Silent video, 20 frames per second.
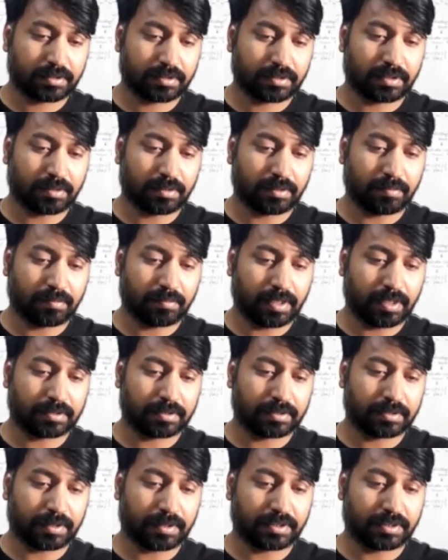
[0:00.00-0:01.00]
Mass
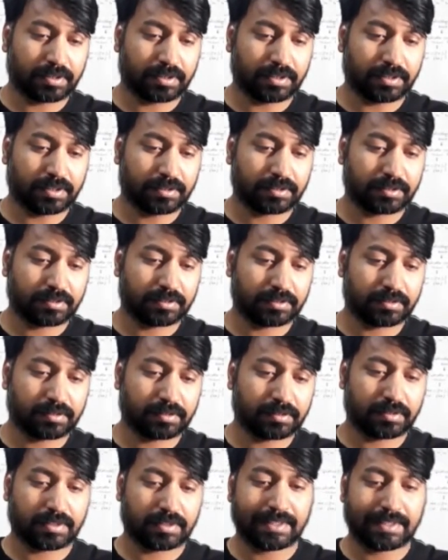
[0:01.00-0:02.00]
percentage.
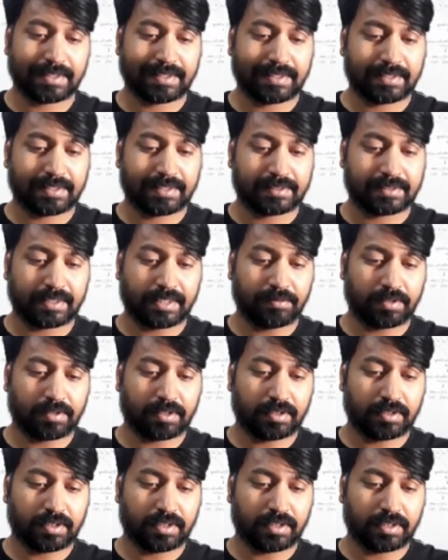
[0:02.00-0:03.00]
Second
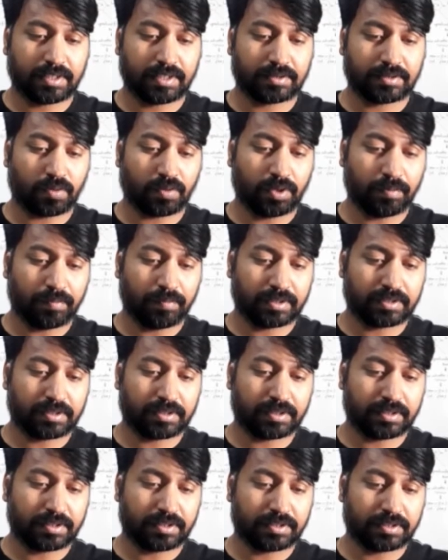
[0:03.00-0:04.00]
one is volume
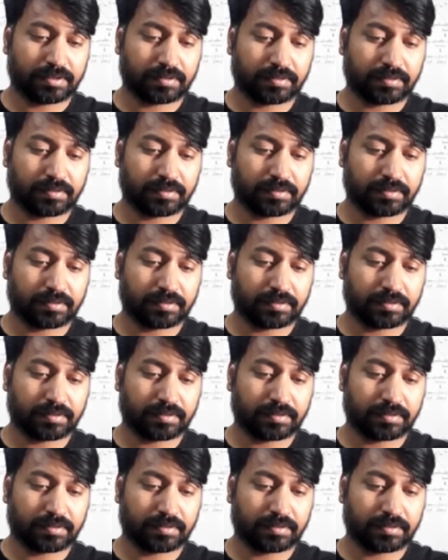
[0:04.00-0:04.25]
percentage.